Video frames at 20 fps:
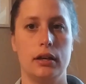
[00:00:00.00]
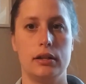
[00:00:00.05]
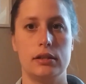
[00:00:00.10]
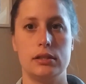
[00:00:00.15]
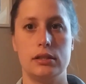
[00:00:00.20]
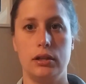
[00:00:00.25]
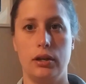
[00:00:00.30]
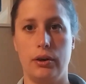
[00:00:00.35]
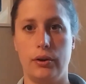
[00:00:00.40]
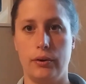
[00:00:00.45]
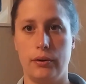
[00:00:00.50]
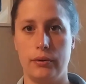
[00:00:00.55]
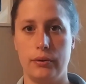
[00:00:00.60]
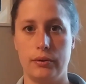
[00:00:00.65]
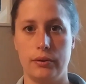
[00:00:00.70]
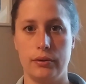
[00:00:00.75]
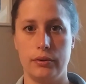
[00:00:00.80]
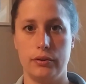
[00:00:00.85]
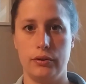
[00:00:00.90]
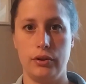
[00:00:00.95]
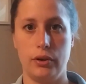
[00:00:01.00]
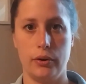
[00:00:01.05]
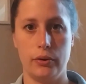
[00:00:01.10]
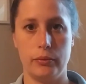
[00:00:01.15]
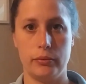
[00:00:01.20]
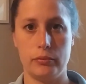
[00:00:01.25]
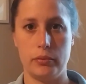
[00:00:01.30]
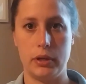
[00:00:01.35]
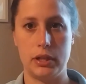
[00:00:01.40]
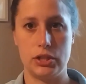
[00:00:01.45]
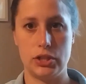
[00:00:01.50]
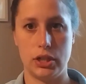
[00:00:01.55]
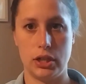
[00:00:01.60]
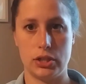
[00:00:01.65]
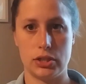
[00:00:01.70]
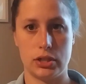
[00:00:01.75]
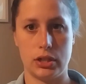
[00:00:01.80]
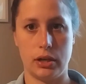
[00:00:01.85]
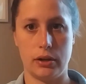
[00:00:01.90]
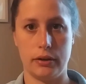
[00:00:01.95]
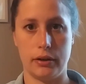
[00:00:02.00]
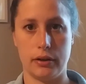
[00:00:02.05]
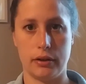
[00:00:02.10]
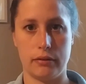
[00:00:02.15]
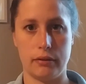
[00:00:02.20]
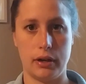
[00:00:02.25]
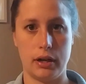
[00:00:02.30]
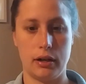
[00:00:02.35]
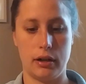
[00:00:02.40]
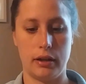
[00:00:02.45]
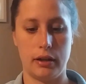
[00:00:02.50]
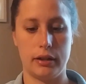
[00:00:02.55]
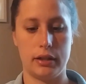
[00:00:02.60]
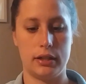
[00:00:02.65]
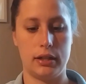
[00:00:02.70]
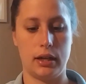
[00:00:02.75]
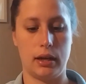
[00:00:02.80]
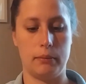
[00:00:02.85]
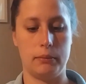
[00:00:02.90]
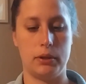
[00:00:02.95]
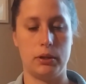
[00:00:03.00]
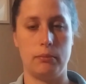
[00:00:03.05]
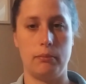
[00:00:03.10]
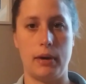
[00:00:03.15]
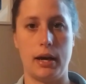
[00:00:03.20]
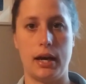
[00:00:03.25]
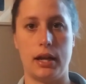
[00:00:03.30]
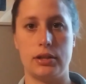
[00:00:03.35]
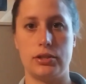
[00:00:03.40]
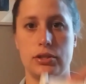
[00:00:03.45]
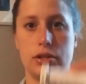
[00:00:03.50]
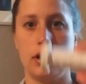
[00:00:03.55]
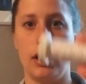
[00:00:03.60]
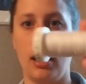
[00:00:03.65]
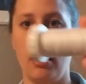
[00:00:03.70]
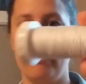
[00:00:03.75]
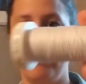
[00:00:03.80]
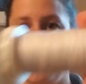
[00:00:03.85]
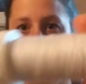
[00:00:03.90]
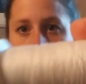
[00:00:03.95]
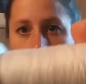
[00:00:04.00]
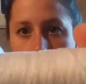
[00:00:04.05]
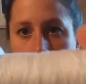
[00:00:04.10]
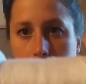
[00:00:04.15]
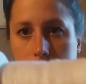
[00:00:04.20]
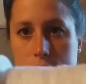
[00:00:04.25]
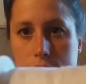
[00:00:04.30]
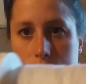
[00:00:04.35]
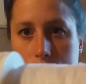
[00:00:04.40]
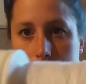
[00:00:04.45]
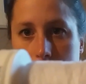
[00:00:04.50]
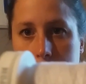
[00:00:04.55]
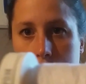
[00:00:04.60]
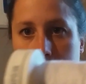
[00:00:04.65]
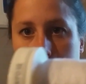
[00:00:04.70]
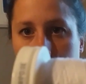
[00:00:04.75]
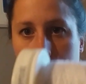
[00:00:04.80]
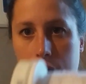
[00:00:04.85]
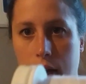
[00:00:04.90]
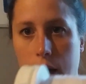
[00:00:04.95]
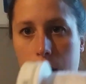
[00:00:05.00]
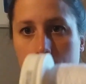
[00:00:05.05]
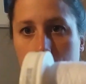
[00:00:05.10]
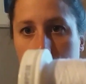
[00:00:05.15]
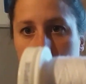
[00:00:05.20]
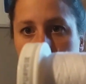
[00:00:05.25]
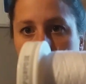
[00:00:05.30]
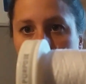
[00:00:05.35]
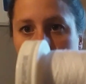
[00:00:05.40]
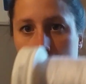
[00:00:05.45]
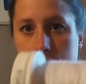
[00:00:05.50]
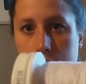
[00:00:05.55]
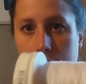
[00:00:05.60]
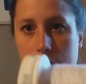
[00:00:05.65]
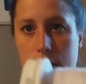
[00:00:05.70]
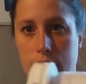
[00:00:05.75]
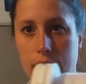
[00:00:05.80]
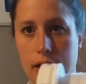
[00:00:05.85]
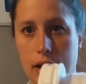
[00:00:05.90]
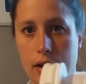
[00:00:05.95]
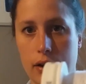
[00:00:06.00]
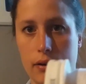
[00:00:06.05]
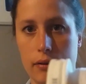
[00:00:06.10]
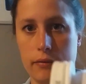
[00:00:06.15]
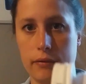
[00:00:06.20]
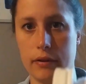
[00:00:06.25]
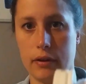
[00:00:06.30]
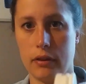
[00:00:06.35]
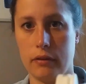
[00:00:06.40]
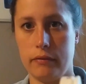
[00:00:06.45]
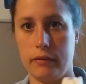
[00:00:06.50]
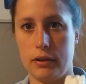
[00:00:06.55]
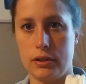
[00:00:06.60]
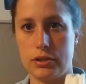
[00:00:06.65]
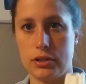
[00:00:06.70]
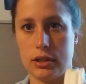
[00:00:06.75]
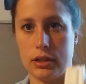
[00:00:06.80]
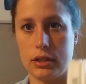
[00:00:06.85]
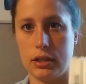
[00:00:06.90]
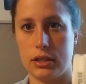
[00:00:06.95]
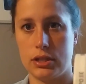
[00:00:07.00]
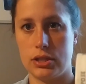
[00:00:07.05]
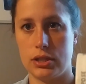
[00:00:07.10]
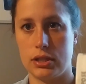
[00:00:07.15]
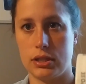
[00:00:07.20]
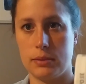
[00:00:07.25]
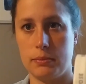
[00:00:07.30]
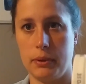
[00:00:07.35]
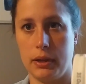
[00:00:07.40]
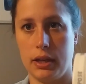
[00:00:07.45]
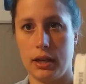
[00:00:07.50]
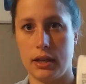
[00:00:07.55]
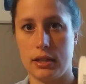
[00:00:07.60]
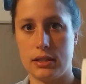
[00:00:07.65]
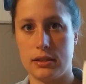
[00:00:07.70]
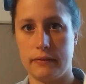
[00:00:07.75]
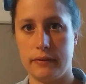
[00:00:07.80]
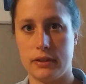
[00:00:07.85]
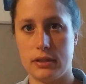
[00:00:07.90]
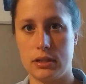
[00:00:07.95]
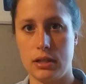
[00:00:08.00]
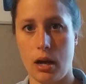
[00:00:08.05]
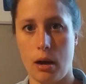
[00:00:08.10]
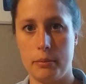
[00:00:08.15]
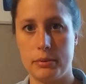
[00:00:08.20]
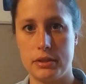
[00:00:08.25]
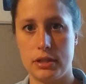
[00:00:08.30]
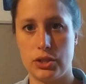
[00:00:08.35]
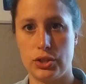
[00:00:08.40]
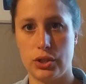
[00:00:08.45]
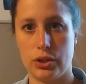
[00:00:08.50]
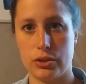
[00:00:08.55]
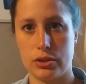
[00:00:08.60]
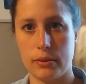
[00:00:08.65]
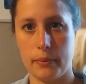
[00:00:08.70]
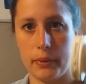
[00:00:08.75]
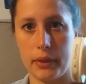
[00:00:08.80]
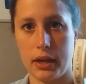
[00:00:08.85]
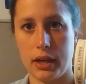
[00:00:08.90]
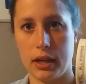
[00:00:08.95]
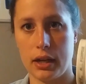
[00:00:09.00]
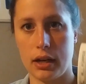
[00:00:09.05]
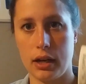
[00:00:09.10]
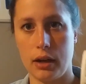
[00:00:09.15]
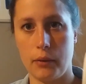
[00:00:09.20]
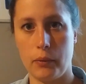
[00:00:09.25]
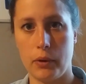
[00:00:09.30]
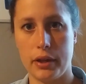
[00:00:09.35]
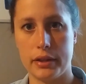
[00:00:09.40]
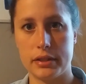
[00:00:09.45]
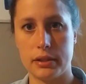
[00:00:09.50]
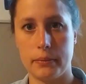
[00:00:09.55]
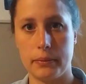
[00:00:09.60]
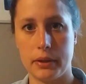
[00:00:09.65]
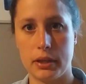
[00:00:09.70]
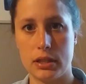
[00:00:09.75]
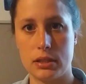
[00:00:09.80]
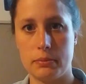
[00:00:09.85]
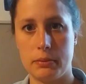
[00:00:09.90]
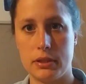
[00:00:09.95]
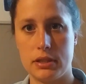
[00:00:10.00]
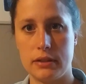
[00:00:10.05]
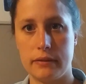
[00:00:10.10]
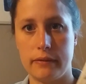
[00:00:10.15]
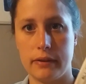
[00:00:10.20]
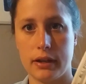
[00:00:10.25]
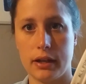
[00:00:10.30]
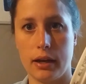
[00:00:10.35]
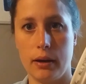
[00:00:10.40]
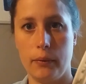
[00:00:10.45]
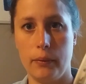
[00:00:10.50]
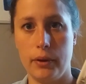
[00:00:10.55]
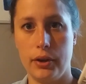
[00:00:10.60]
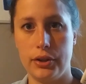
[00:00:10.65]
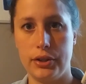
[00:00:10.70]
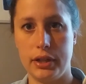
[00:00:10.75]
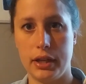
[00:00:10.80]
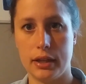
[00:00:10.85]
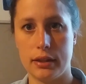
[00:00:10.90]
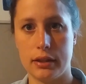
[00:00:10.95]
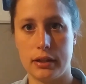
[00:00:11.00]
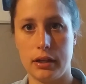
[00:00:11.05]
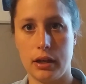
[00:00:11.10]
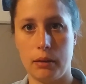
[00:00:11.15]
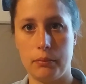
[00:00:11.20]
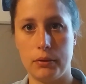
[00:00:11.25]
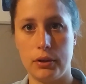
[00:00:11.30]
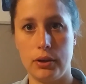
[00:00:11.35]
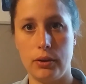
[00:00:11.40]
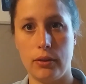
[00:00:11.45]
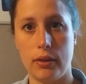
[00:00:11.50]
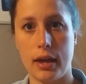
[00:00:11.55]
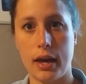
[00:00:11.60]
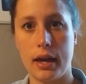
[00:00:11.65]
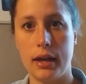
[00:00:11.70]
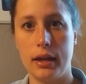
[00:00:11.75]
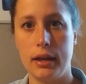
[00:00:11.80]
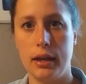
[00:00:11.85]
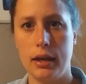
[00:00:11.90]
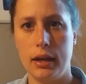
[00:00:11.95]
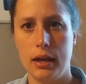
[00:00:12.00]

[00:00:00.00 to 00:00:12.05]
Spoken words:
So don't be changing out your thread all the time to match your outfit unless it's, I will change my thread out for the finishing touches, because if it's top stitching or something and I want something specific, I will take the time to do that.